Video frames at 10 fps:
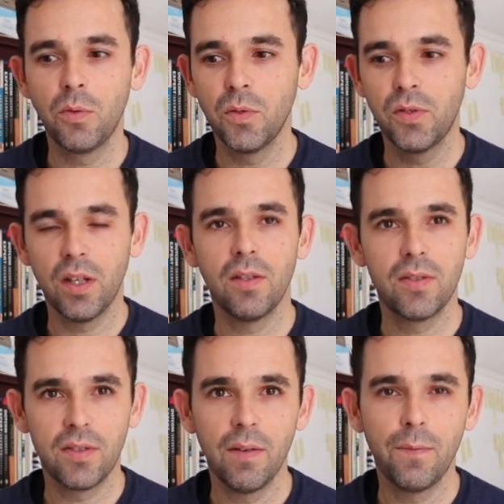to sell
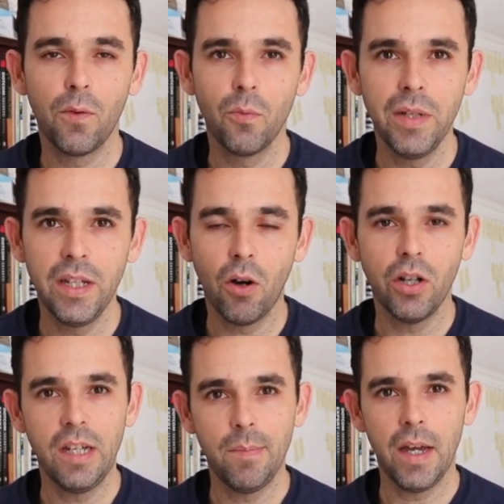stuff for me
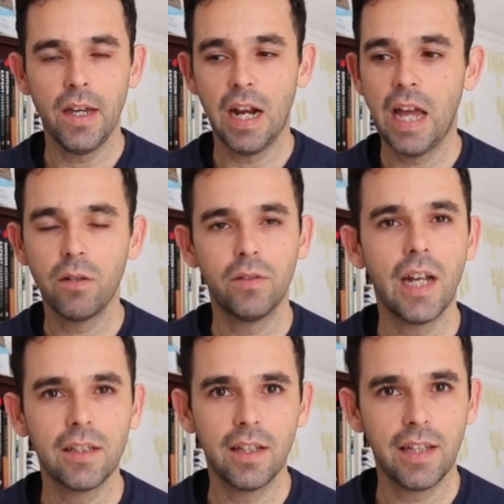on eBay, and I
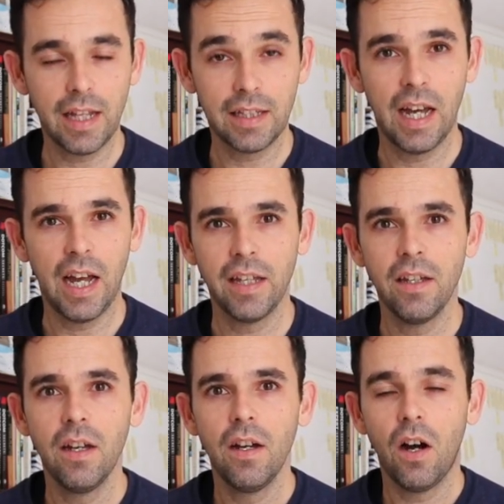contacted that
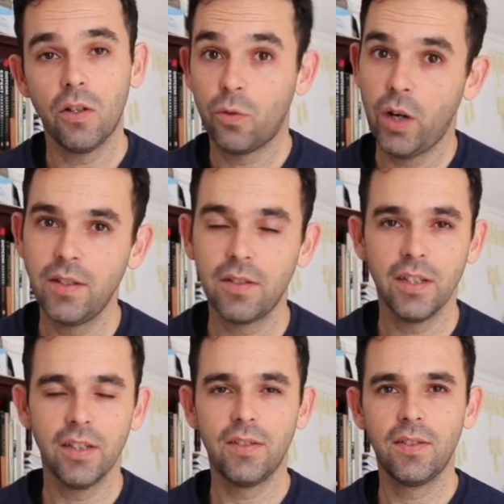guy on
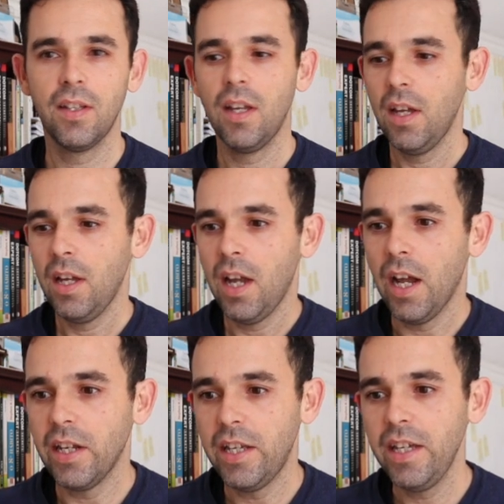Craigslist,
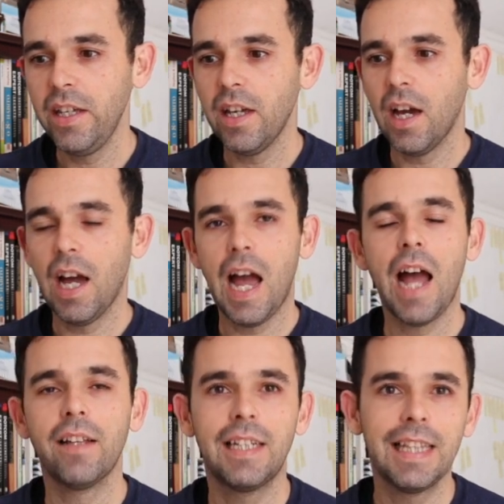and he
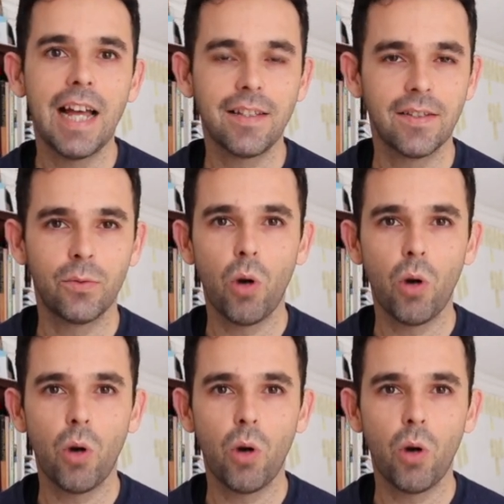had glasses,